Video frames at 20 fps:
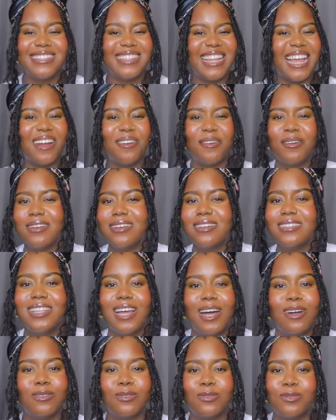narrow it
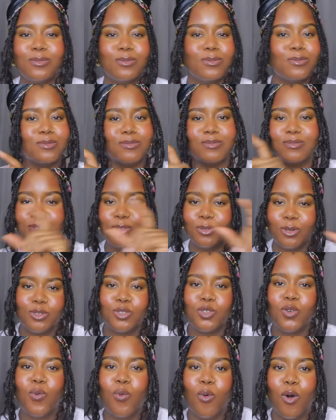down to
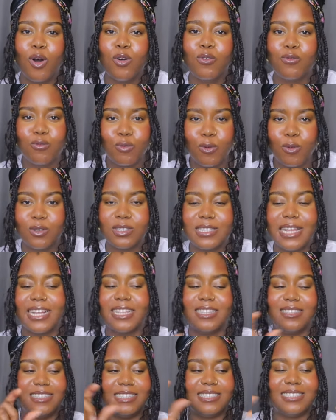social work roles,
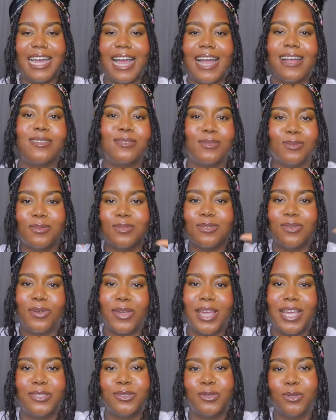like the titles,
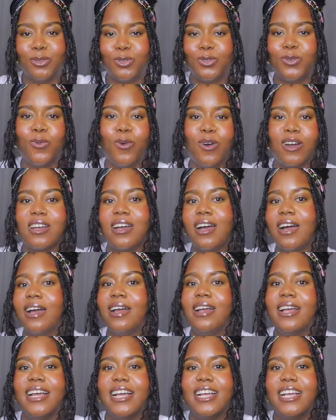okay, social worker.